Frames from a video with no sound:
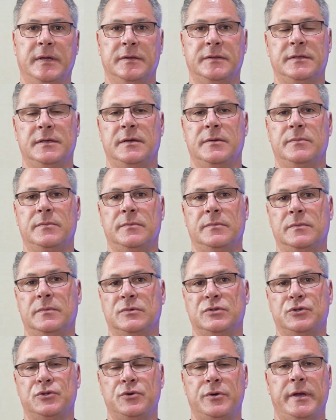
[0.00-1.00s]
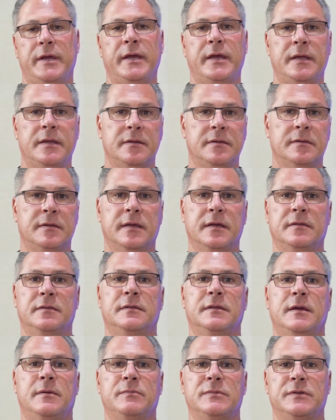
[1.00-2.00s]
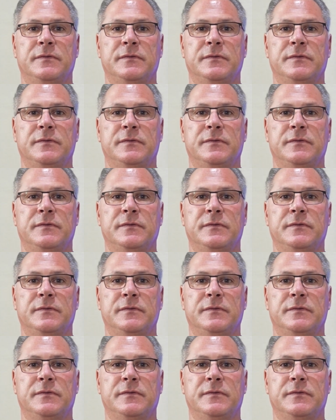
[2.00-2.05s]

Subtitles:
get them trained, get them